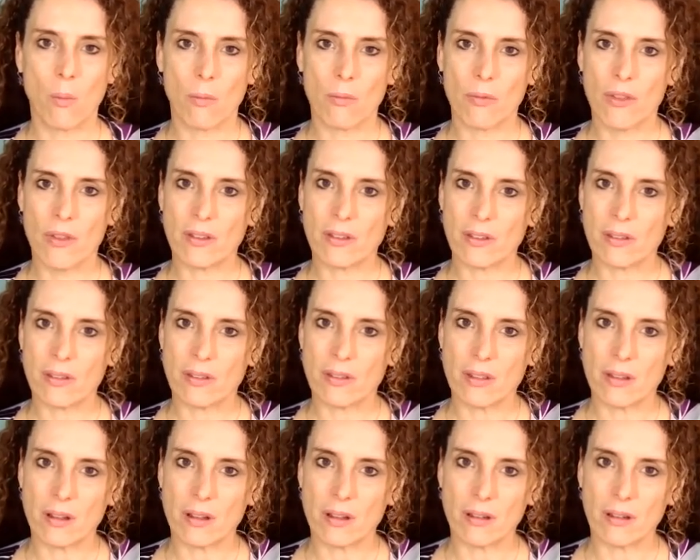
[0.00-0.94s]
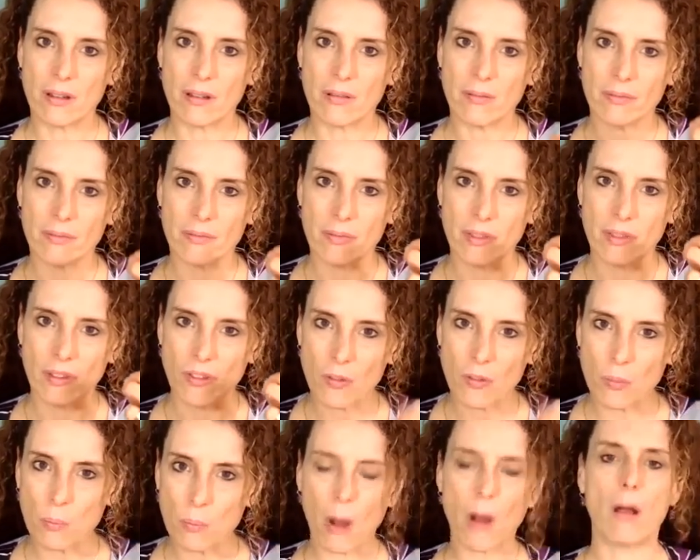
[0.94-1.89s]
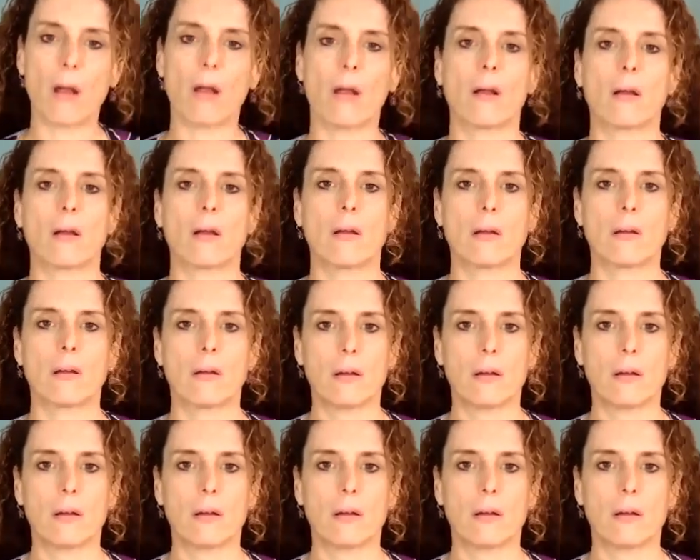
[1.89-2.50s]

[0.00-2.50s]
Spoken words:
This is the spark